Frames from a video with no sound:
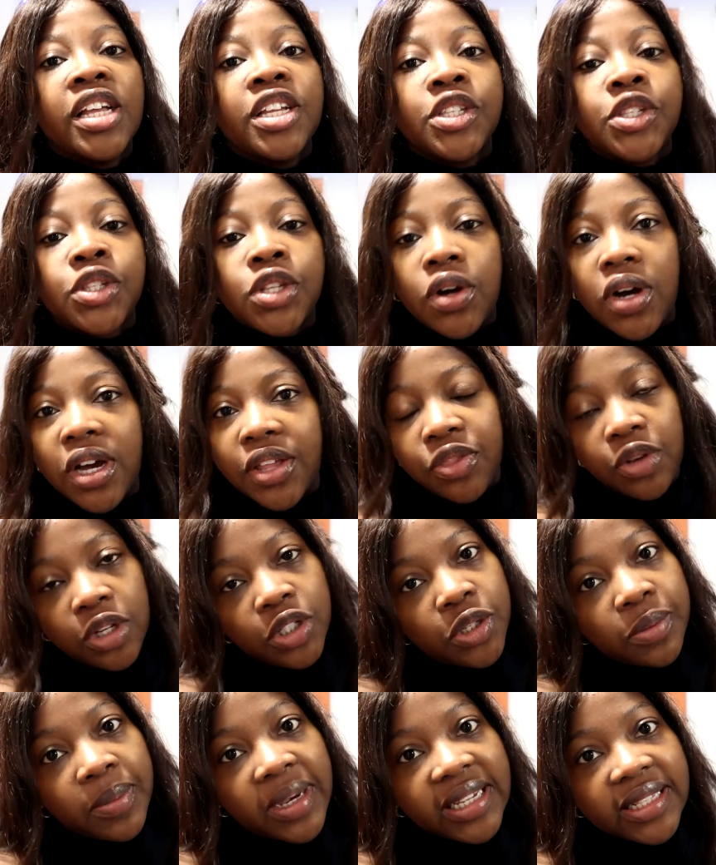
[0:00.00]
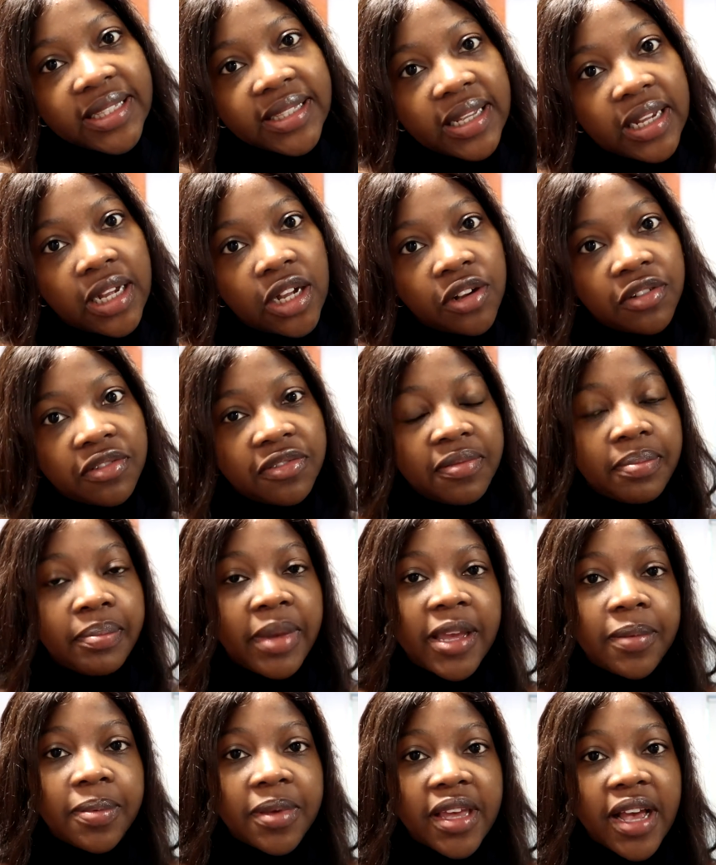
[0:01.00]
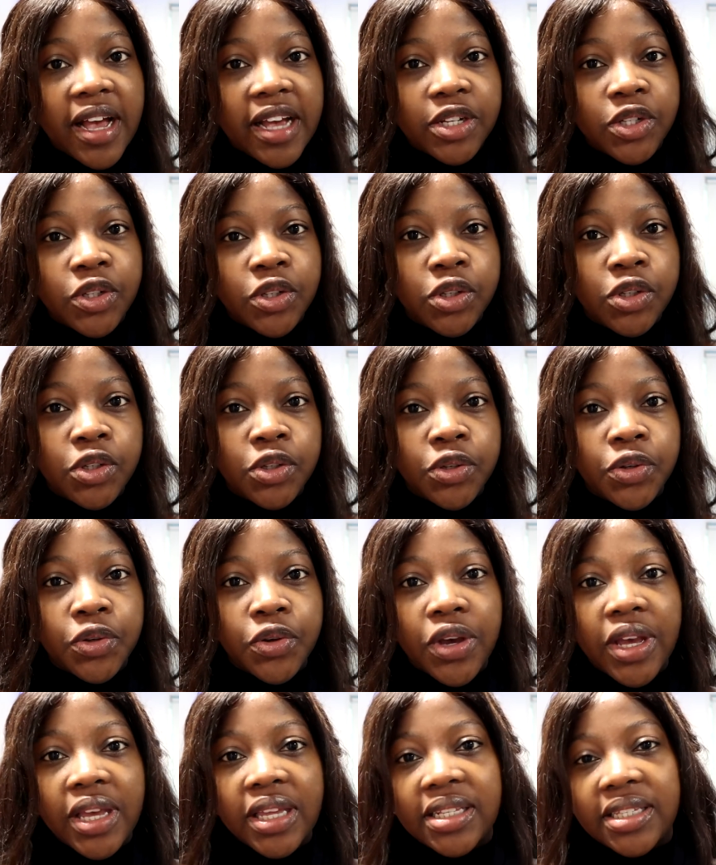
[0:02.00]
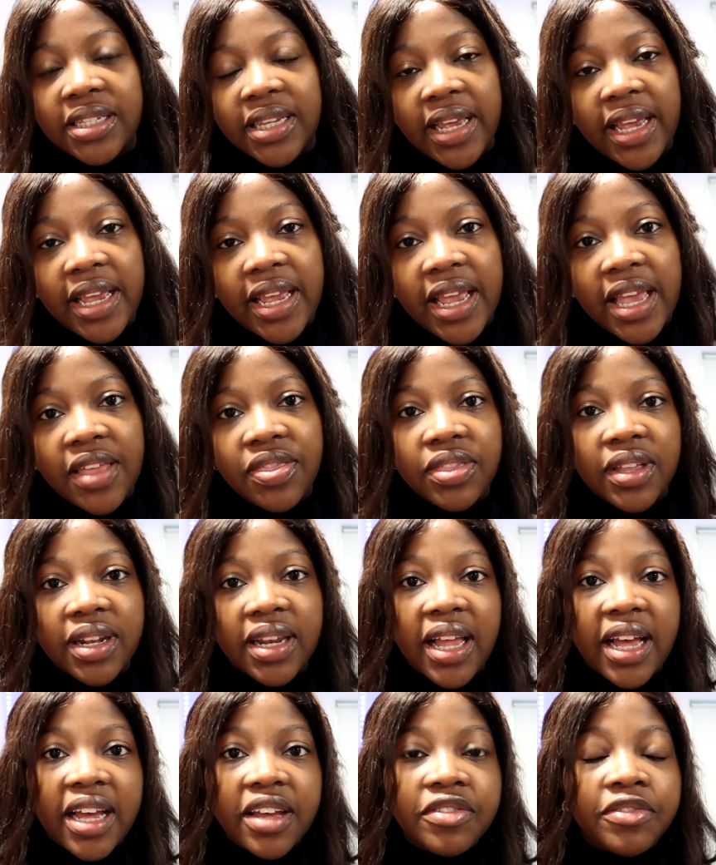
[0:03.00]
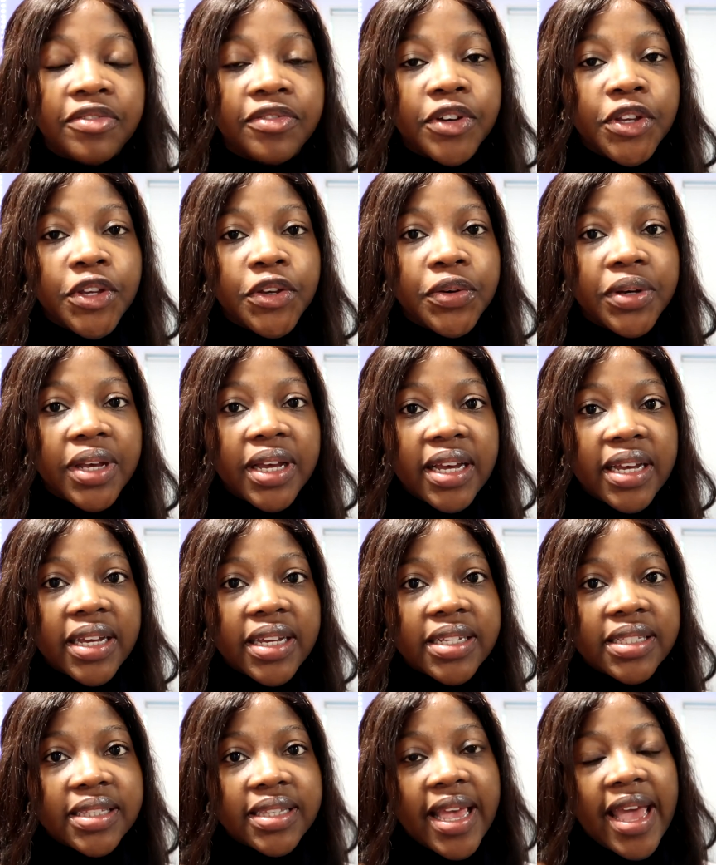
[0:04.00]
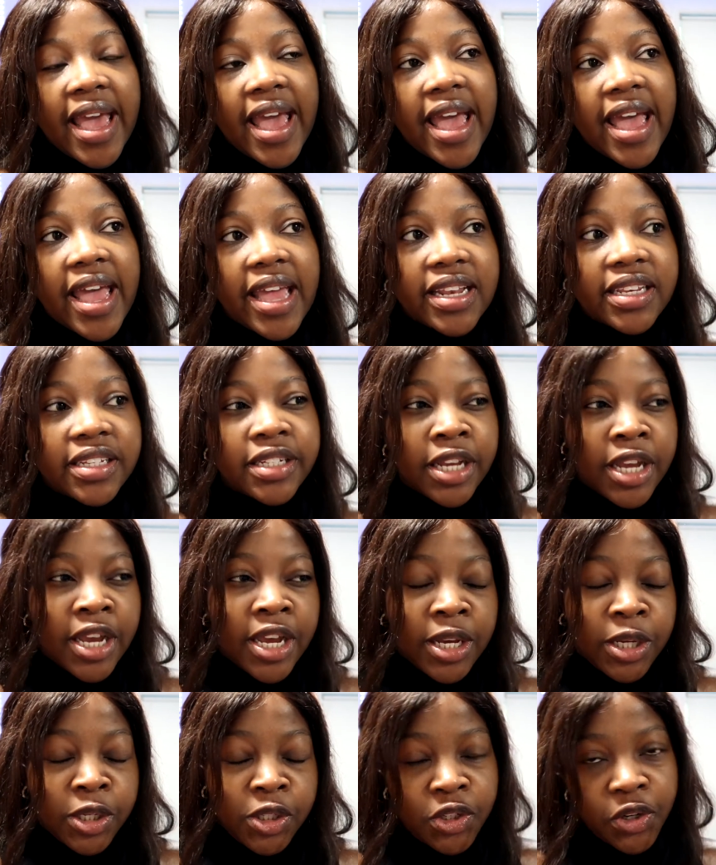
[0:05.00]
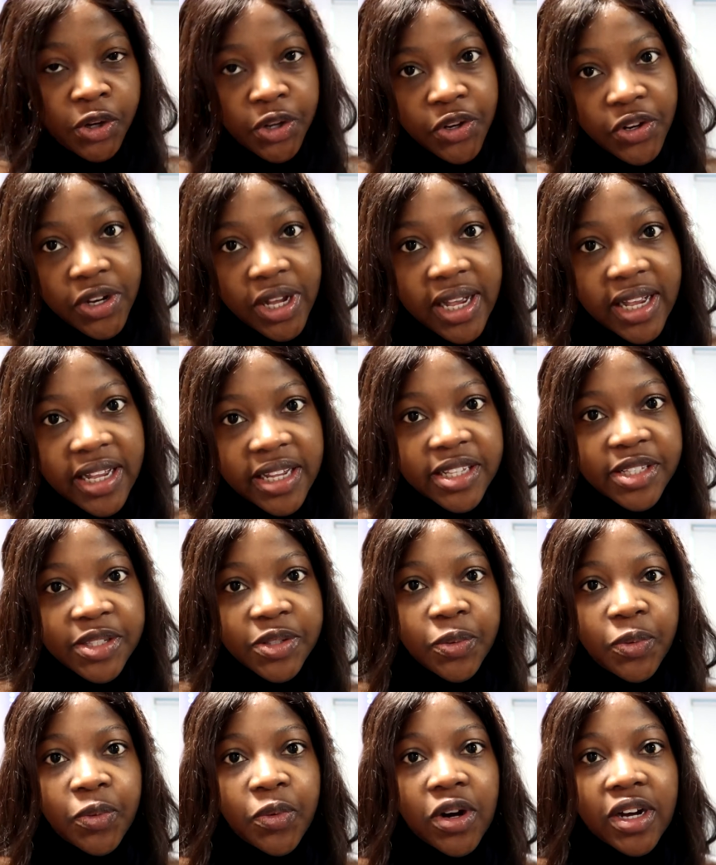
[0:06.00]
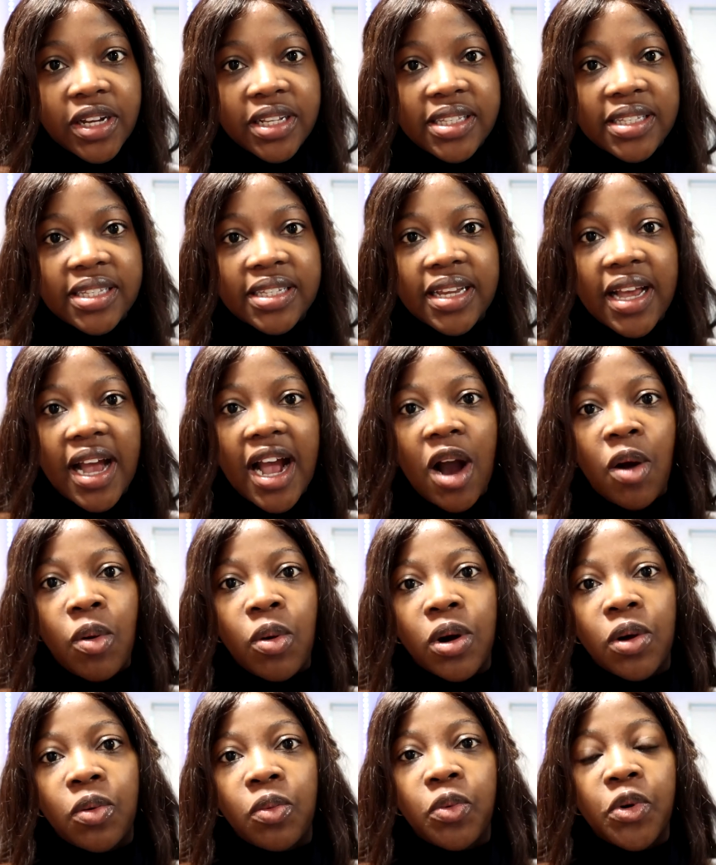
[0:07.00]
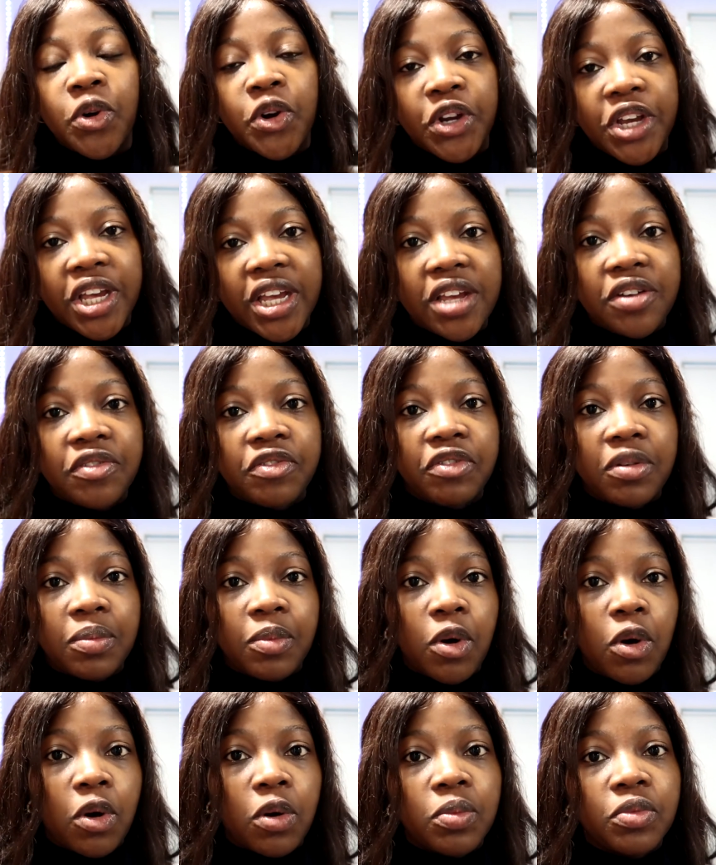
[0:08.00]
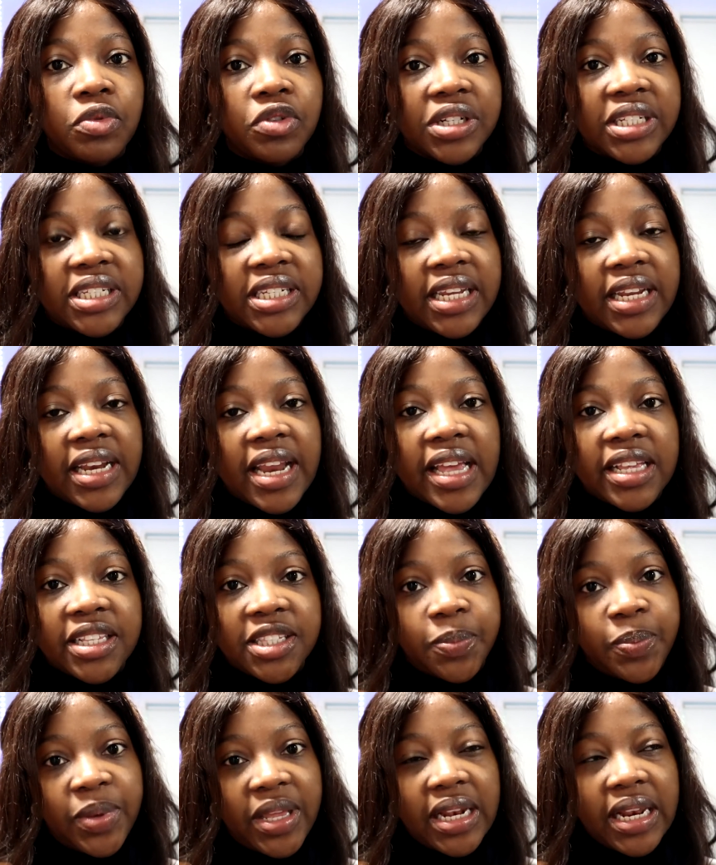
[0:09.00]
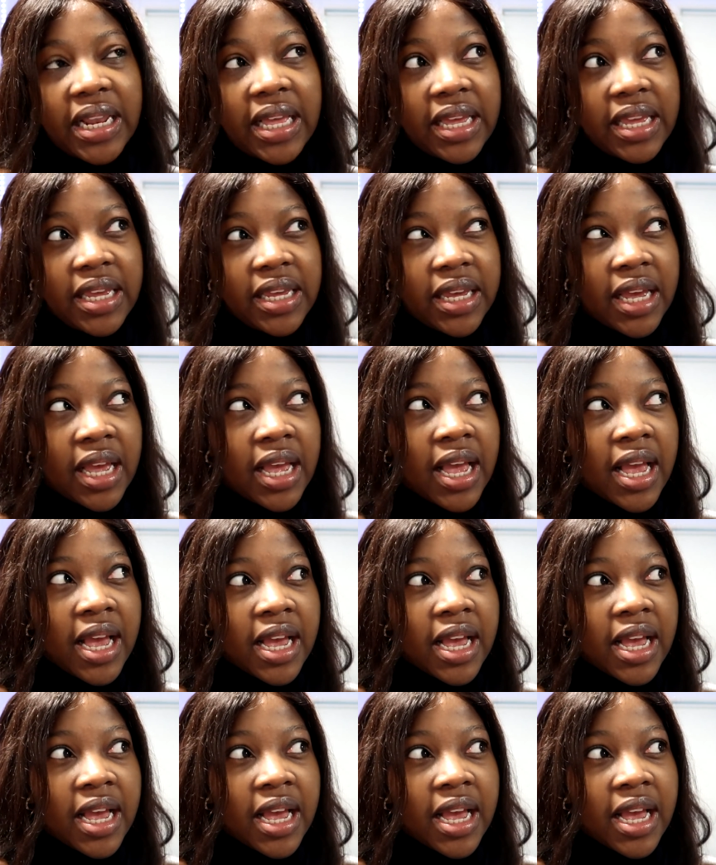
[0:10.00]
So I thought to myself, maybe I should do a day in the life for you guys and show you guys what our working from home routine has been like.